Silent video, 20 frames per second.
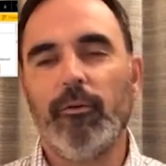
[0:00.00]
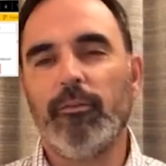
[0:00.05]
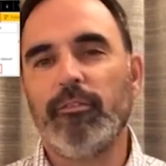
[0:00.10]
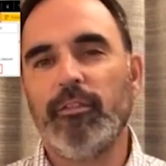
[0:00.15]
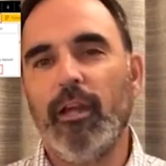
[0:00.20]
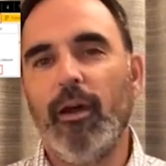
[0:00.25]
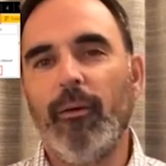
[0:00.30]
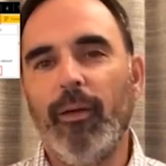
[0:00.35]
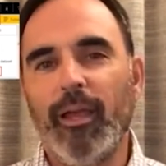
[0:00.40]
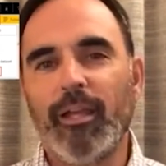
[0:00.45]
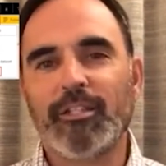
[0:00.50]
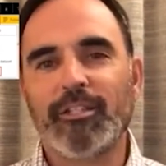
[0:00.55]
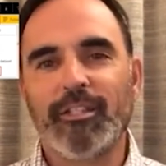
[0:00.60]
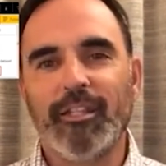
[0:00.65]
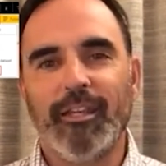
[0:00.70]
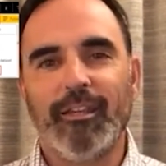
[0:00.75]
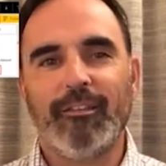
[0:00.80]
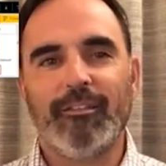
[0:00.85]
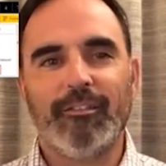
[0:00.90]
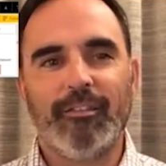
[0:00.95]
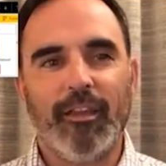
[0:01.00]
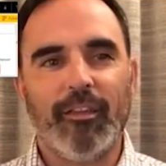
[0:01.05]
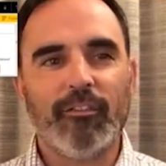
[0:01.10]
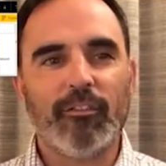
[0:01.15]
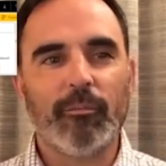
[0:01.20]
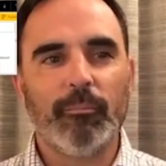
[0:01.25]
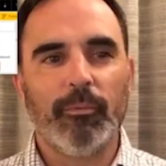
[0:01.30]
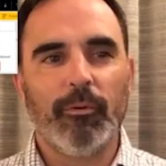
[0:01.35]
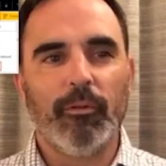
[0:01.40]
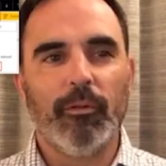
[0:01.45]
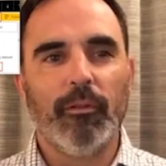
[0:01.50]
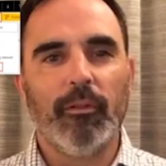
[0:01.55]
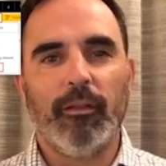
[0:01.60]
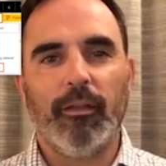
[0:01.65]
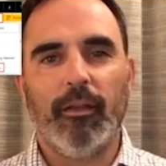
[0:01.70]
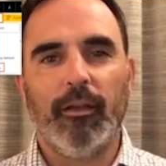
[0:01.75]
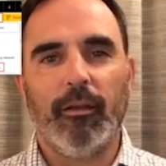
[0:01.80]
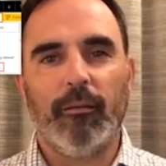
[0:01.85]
is now actually accessible